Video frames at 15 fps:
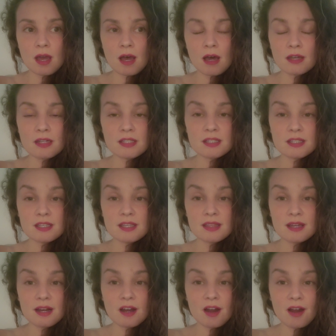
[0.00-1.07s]
honestly,
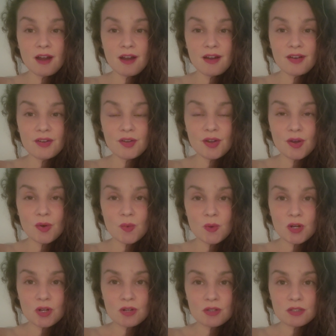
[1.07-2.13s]
there are no
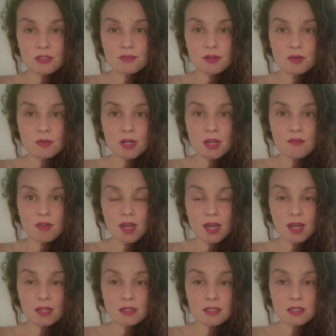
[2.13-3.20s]
words for what I've
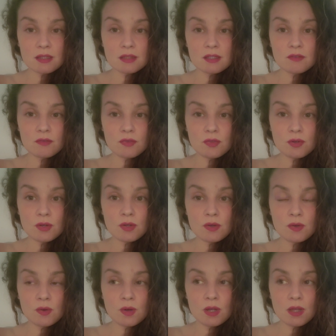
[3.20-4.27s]
had to live
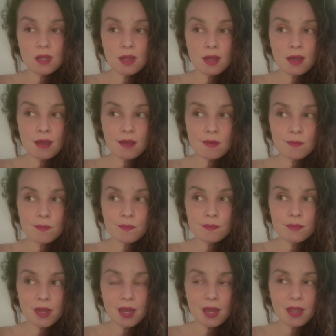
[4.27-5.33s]
through.
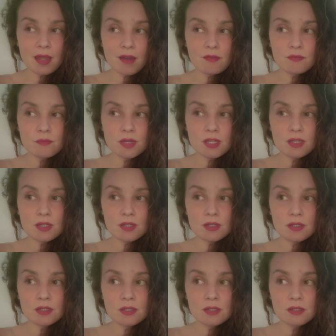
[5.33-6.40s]
I have
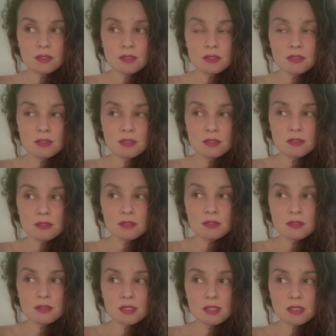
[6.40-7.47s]
been
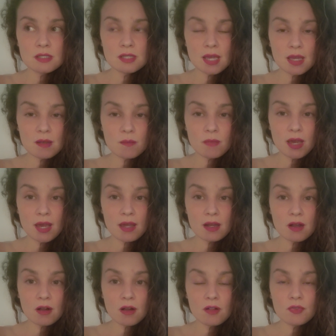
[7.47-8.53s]
set
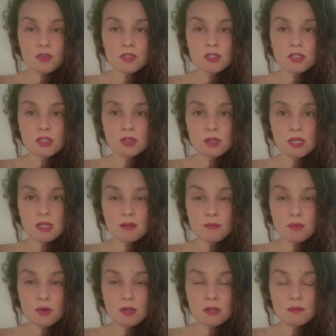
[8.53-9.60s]
back on the street
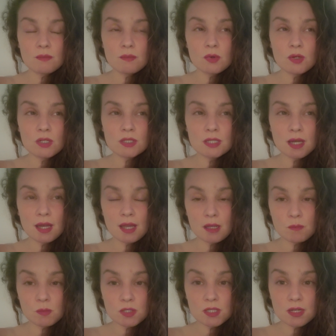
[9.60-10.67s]
more
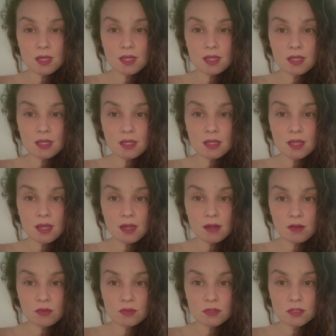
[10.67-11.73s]
times than I can
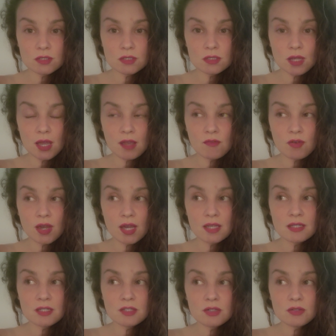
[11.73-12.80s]
count.
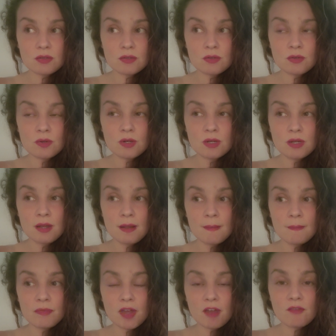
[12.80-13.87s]

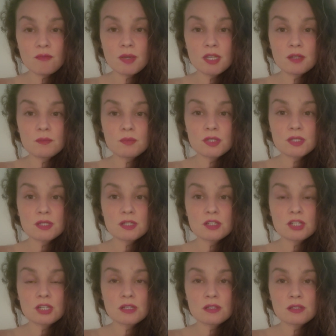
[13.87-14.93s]
I've been in
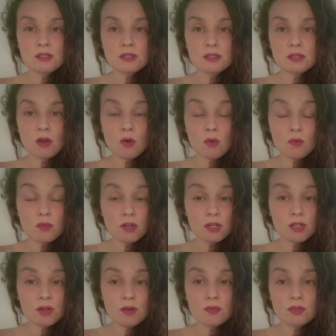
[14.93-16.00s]
positions over
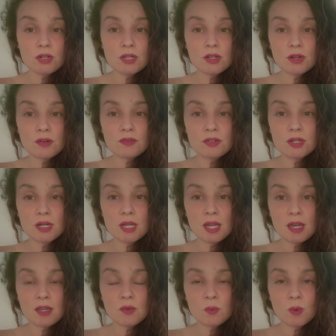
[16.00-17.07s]
and over and over
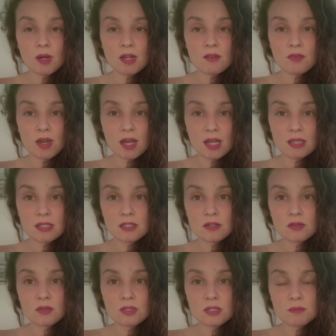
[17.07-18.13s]
again where I've had
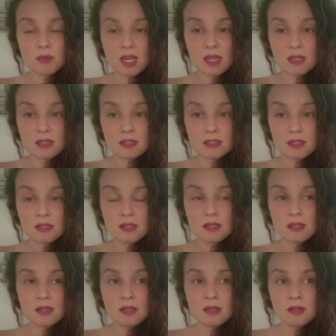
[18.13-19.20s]
to spend
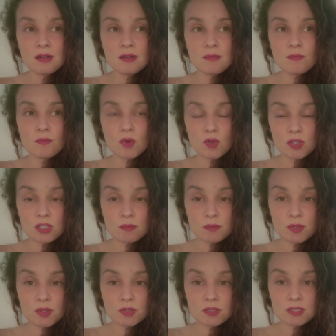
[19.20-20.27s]

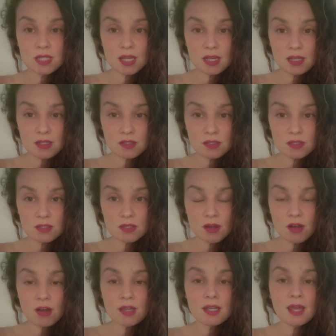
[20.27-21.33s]
multiple days
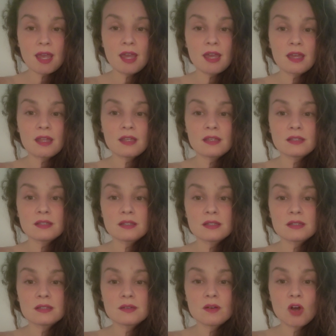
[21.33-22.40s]
on end
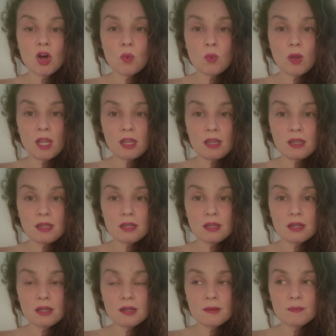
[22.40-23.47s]

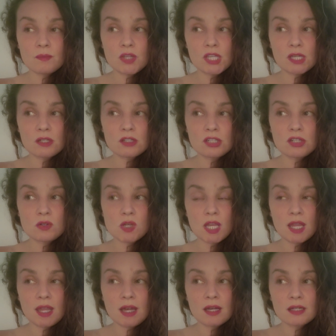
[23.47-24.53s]
awake because you
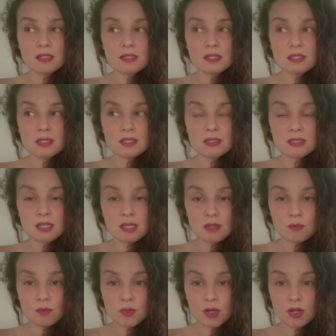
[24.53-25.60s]
can't
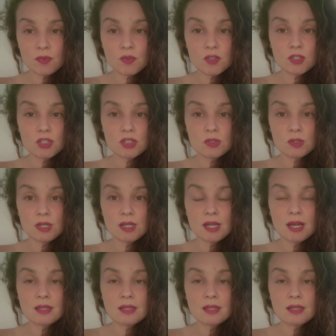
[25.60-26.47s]
sleep on the street